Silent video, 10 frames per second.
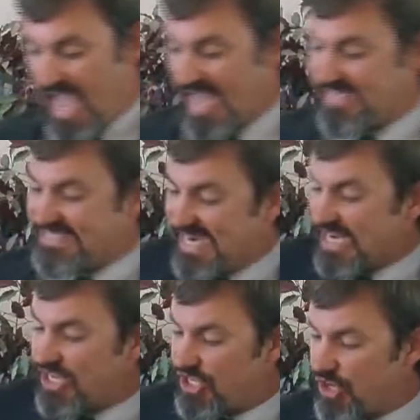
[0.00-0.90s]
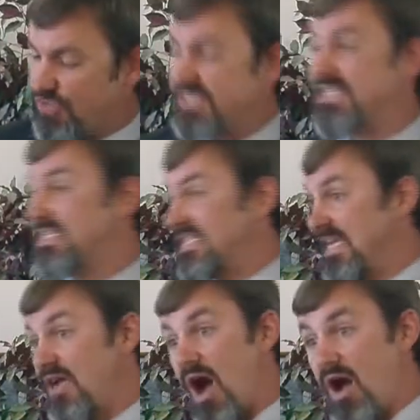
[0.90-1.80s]
and didn't use it to
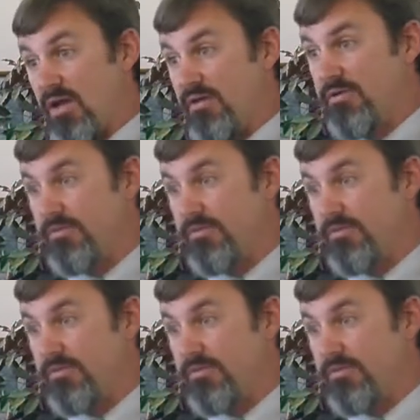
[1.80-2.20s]
see God.